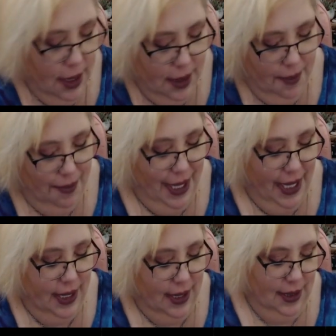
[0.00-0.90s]
But
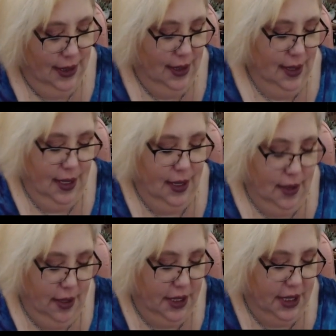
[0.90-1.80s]

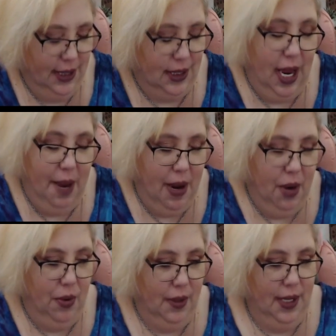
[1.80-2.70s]
there's this, am I
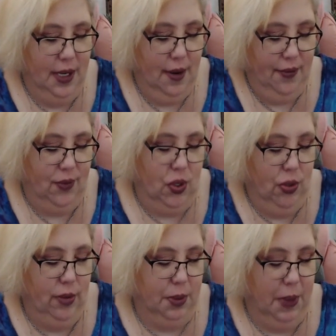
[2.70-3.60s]
worthy enough
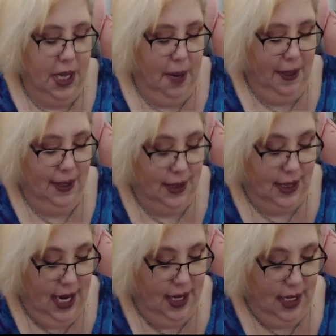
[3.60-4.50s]
to speak up and
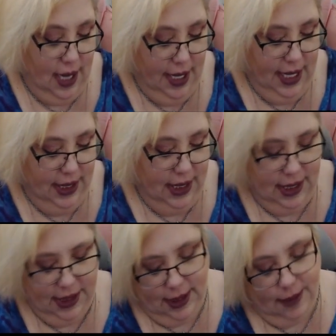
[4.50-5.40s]
say that I need this?